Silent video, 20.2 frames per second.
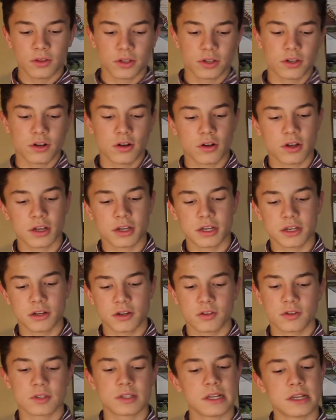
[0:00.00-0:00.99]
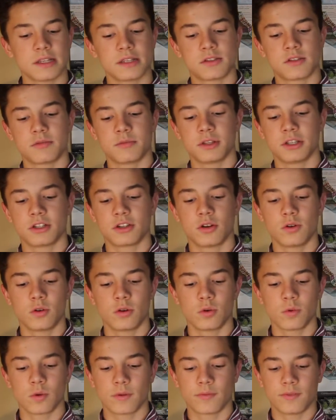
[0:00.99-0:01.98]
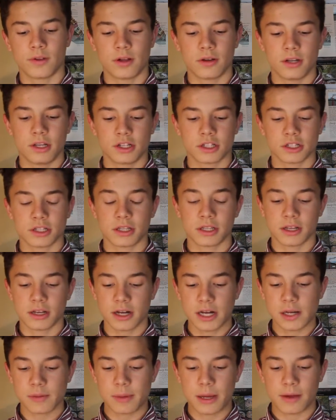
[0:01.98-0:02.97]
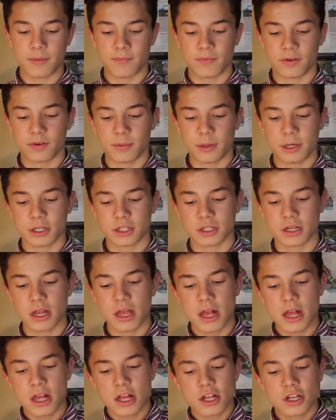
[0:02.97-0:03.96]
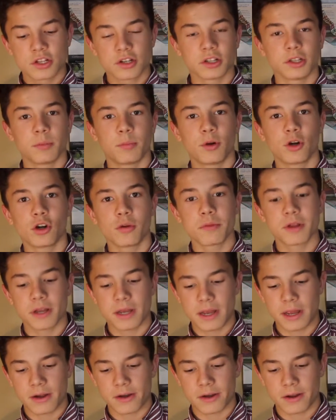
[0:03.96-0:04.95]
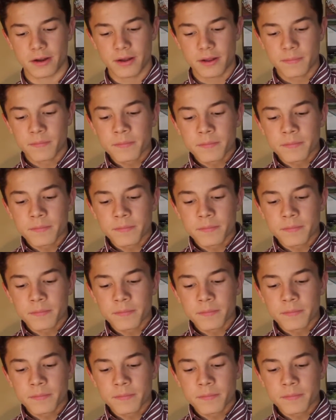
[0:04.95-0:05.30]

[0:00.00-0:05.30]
the Coconino Sandstone, and the Toroweap Foundation, the Kaibab Formation during the Permian era,